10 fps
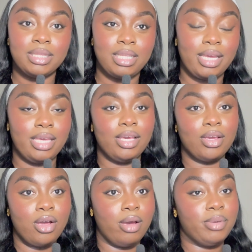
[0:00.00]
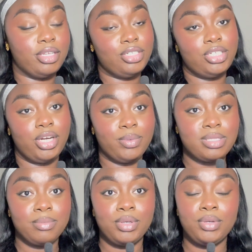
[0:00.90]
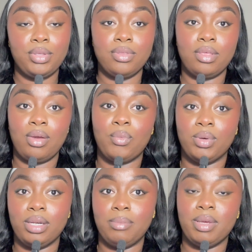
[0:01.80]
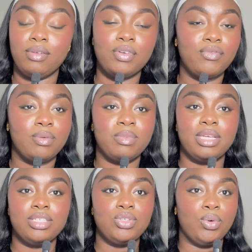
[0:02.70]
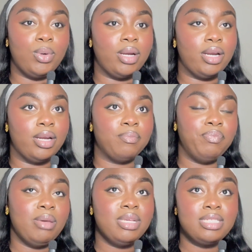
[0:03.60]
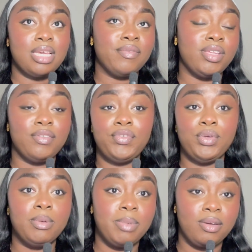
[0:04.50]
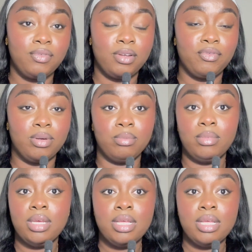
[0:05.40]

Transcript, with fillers: like, comment, share with someone who you think would benefit from this, or maybe save it if you would benefit from